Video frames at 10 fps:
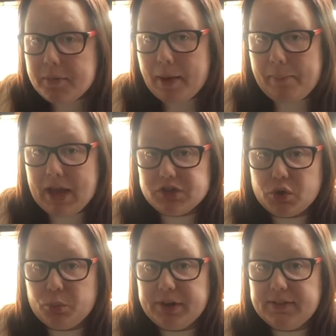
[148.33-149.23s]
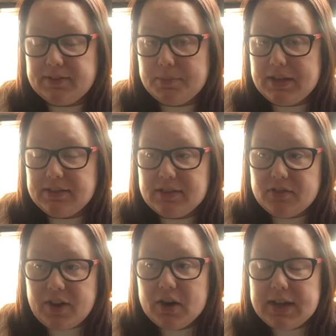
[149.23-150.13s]
about magical realism is it's
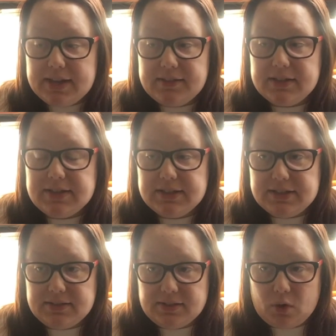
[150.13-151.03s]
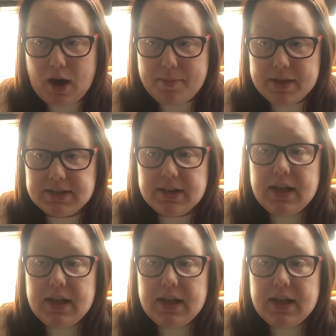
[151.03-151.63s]
very easy to describe it